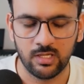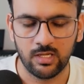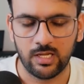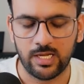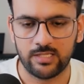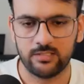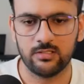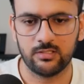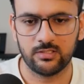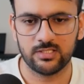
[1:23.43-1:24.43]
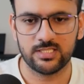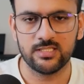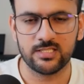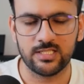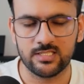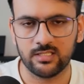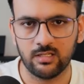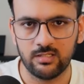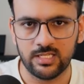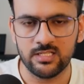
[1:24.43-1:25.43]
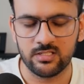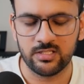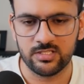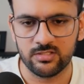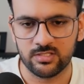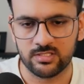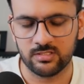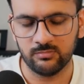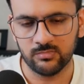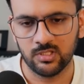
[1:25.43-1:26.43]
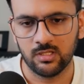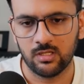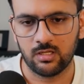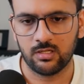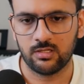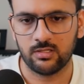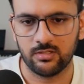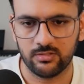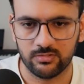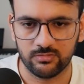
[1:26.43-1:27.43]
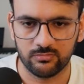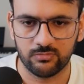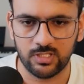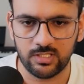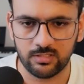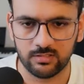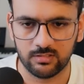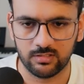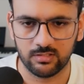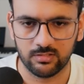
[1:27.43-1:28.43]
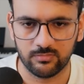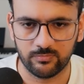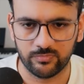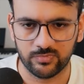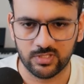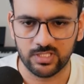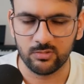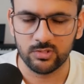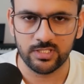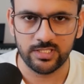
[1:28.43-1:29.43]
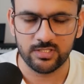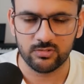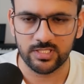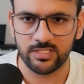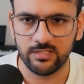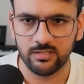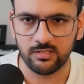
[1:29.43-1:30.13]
And since it's a content generation system, what the user needs to send here